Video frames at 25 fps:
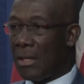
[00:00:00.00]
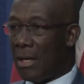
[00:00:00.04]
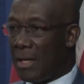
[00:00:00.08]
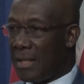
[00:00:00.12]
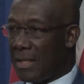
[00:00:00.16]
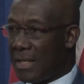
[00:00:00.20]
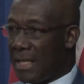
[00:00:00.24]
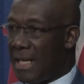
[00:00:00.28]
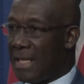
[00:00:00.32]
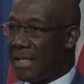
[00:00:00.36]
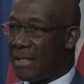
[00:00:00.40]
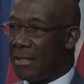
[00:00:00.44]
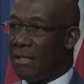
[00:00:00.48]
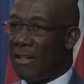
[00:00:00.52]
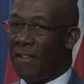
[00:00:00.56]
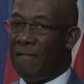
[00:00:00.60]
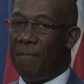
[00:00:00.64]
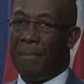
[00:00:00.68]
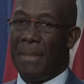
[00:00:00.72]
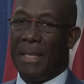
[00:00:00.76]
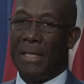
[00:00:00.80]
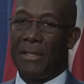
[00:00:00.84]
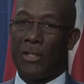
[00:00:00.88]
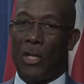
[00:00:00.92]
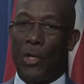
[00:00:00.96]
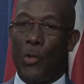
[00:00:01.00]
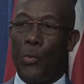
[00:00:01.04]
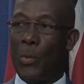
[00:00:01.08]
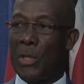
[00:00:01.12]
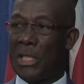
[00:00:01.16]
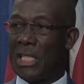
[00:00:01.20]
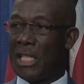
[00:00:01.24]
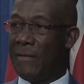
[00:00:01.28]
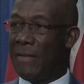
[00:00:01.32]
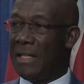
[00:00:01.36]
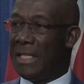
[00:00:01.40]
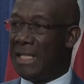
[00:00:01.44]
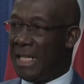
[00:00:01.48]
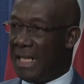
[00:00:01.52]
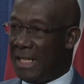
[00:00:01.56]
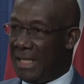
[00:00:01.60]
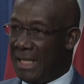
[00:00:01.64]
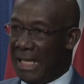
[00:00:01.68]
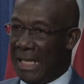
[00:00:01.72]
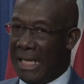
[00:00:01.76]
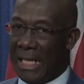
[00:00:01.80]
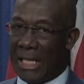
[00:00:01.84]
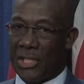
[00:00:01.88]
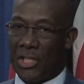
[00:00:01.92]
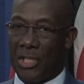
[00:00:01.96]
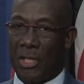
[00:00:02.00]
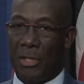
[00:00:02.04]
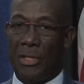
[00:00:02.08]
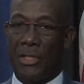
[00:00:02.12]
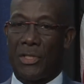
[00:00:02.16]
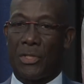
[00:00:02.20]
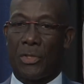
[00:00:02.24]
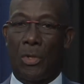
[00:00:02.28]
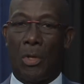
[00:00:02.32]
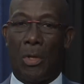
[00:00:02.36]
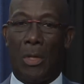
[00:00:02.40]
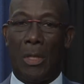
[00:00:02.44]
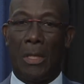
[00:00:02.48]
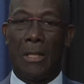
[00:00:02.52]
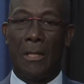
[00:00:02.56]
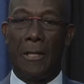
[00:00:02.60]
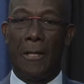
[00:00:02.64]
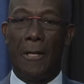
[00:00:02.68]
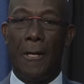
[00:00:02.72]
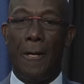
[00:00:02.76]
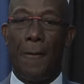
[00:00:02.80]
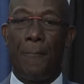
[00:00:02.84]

us as government on whichever day the election is called,